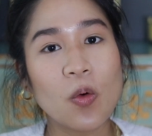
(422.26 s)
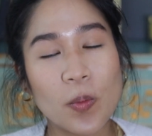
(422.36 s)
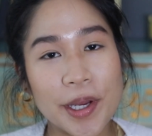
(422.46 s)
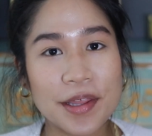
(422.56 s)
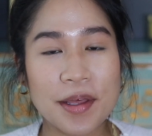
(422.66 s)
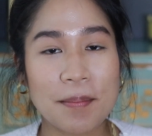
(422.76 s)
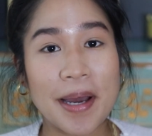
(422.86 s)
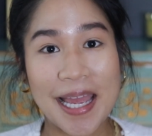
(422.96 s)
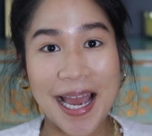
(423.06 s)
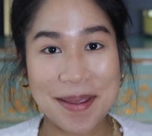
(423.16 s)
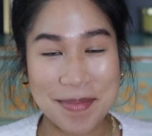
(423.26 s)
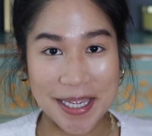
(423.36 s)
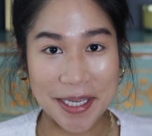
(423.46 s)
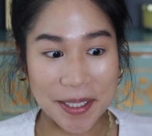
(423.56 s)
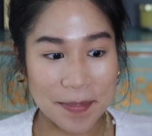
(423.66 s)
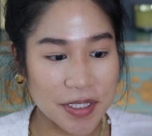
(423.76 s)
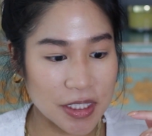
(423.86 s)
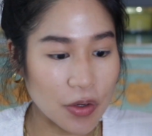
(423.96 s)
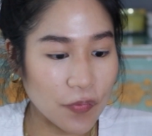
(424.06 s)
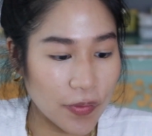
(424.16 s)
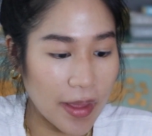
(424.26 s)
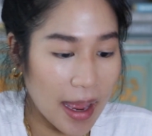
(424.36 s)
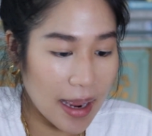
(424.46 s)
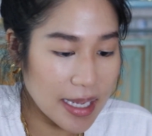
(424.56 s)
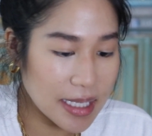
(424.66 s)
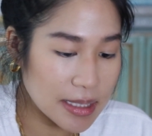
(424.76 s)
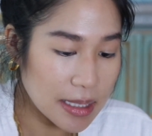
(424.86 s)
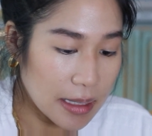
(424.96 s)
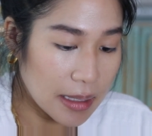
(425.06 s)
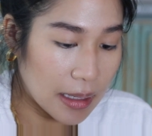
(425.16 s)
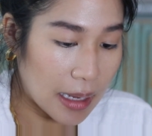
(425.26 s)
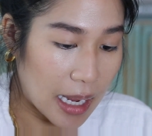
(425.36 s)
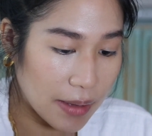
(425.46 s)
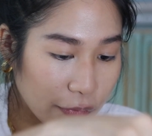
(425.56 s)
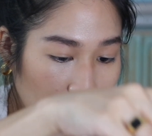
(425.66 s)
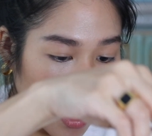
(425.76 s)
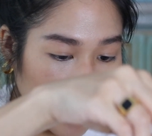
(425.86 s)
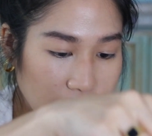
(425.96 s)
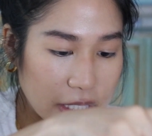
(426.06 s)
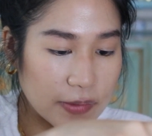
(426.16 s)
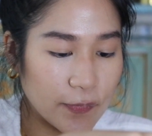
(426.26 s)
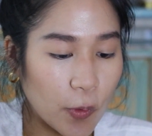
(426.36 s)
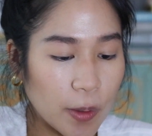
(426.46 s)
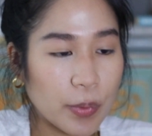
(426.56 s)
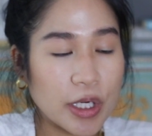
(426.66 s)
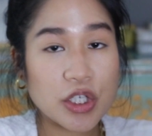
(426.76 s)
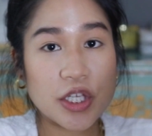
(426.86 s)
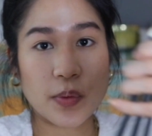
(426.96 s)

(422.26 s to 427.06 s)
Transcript: with my eye makeup. So for the eyes, I've got these 4 brushes